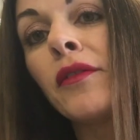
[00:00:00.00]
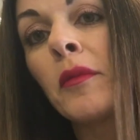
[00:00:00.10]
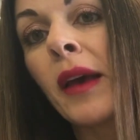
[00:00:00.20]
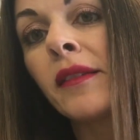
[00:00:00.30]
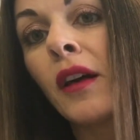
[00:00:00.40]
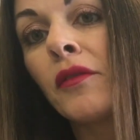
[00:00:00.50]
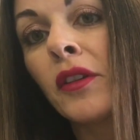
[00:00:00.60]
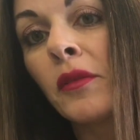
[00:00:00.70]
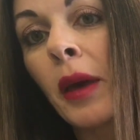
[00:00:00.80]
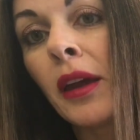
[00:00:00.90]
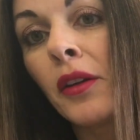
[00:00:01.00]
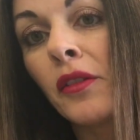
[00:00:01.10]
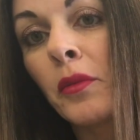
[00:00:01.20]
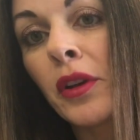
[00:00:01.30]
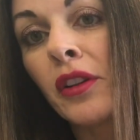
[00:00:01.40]
for myself because my hair
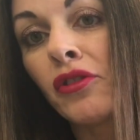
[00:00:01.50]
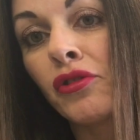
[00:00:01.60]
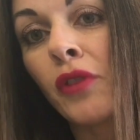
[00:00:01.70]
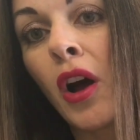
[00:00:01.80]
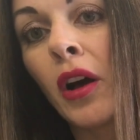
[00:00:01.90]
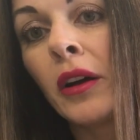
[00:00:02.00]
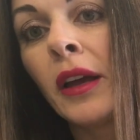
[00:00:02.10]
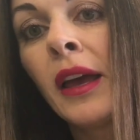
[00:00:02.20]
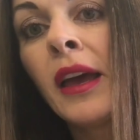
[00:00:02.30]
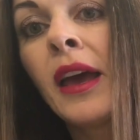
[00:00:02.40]
is pretty strong,